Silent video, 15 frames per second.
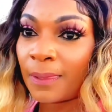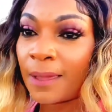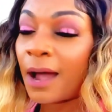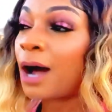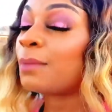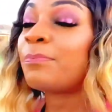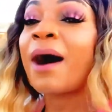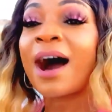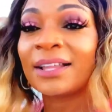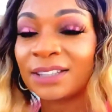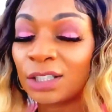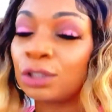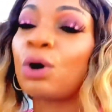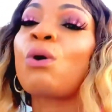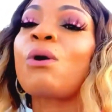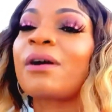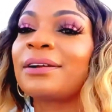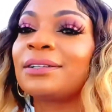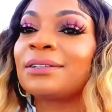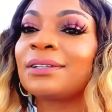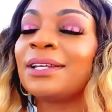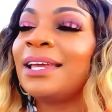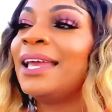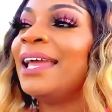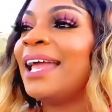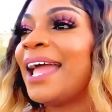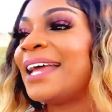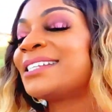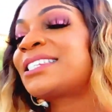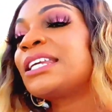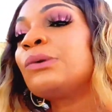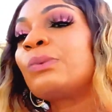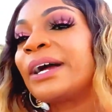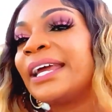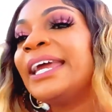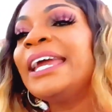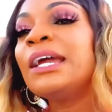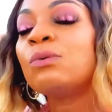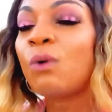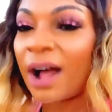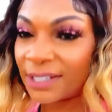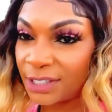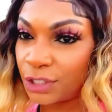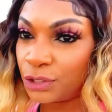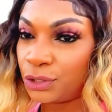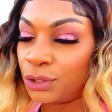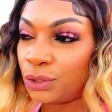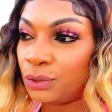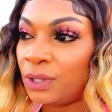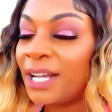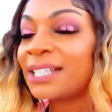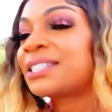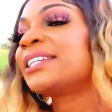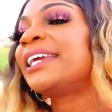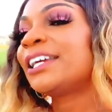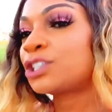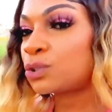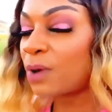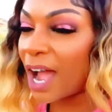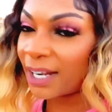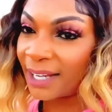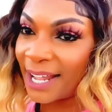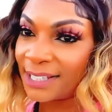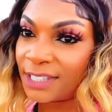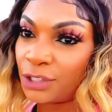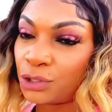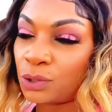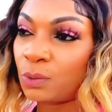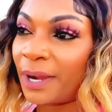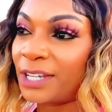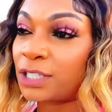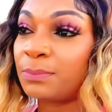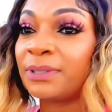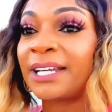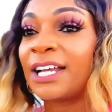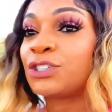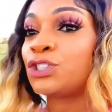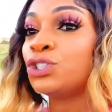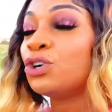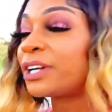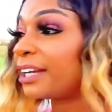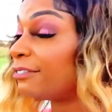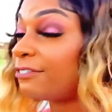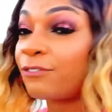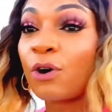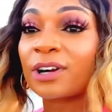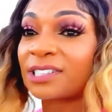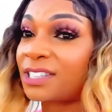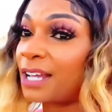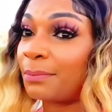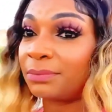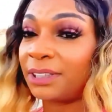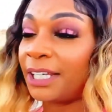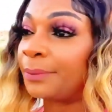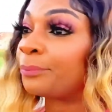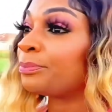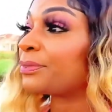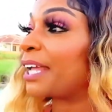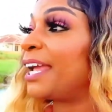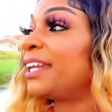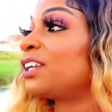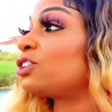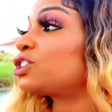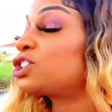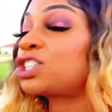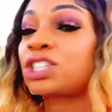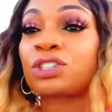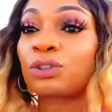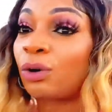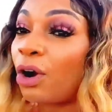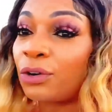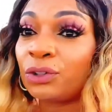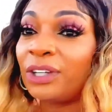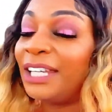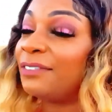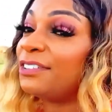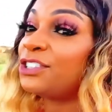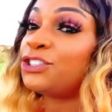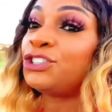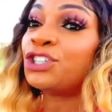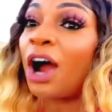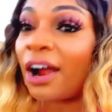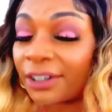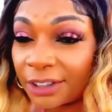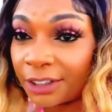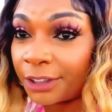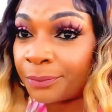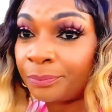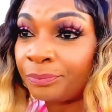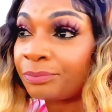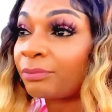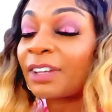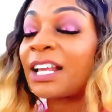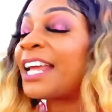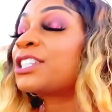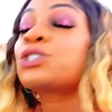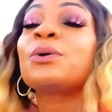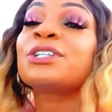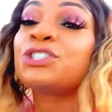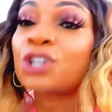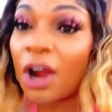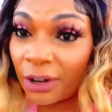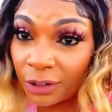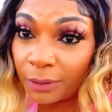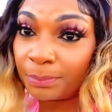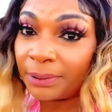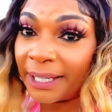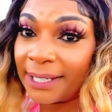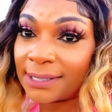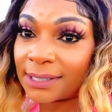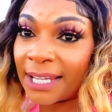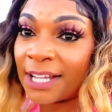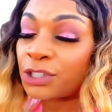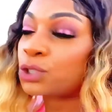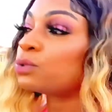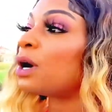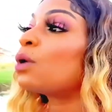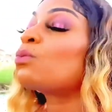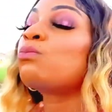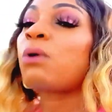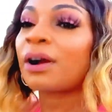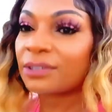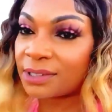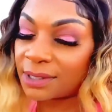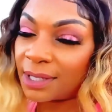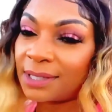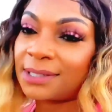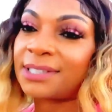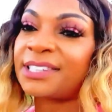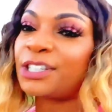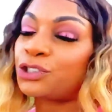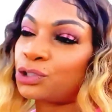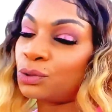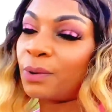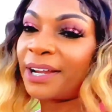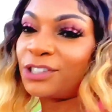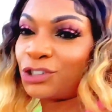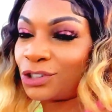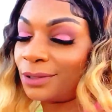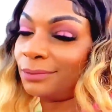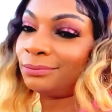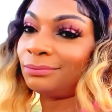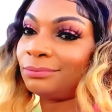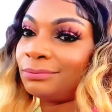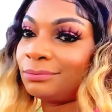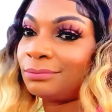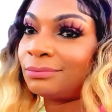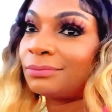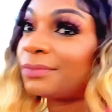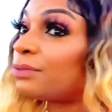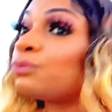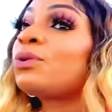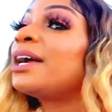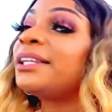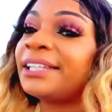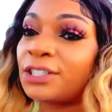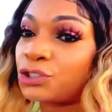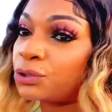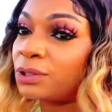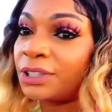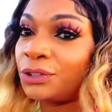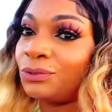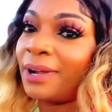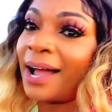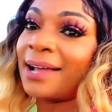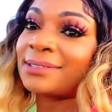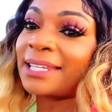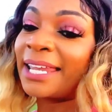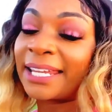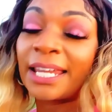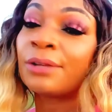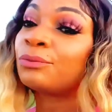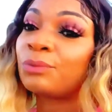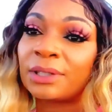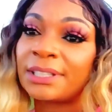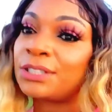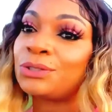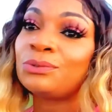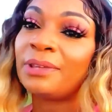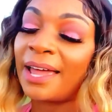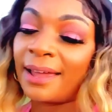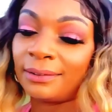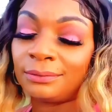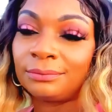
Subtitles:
upon the Lord and see what he wants to do to get you out of that situation, because you can force something and it'll throw you even darker into a darker place, into a worse situation. Really and truly, you guys, it can really do that.